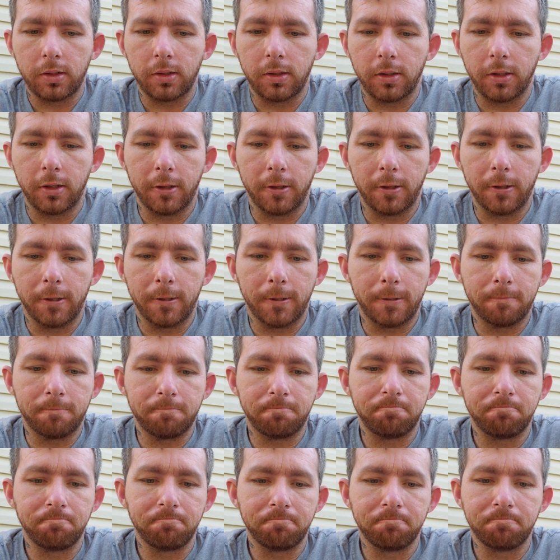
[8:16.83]
and
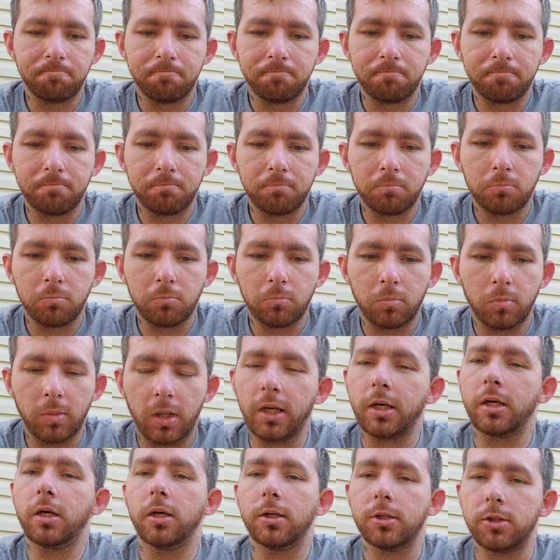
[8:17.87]

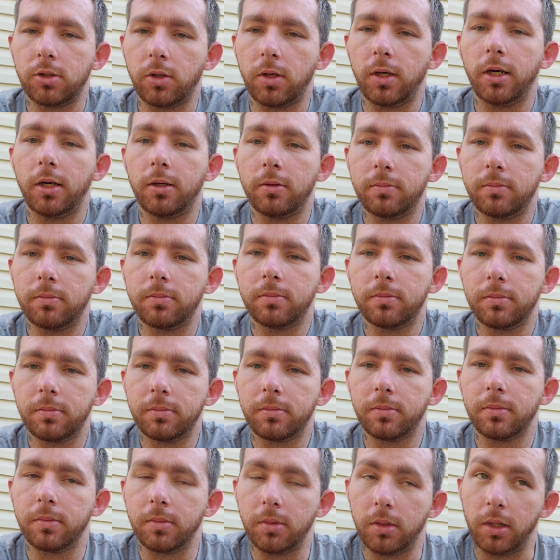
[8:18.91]
I cussed her out.
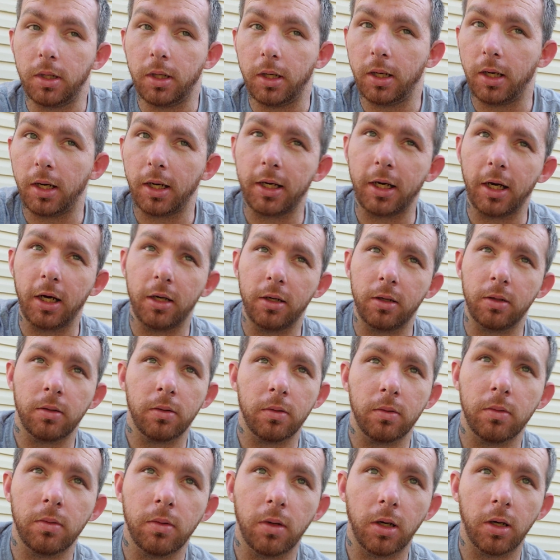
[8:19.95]
And I got
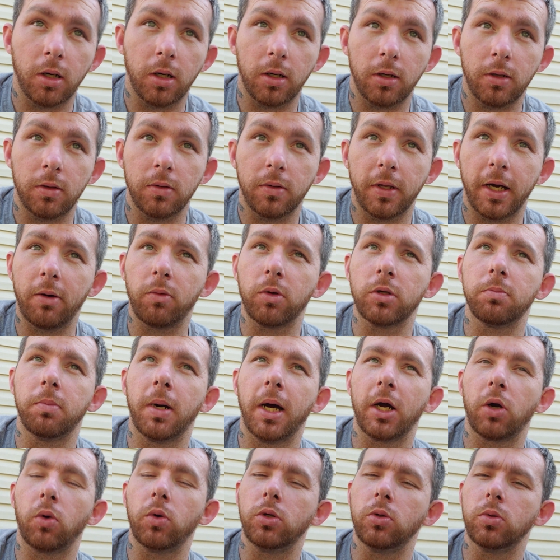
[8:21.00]
that was
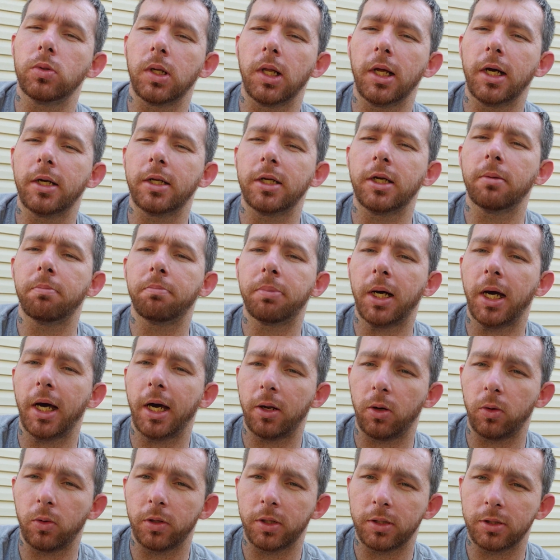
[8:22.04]
back when you was allowed to get
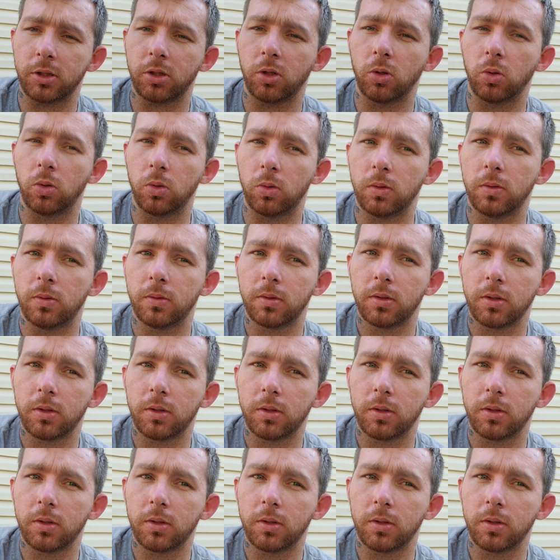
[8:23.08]
paddled at school.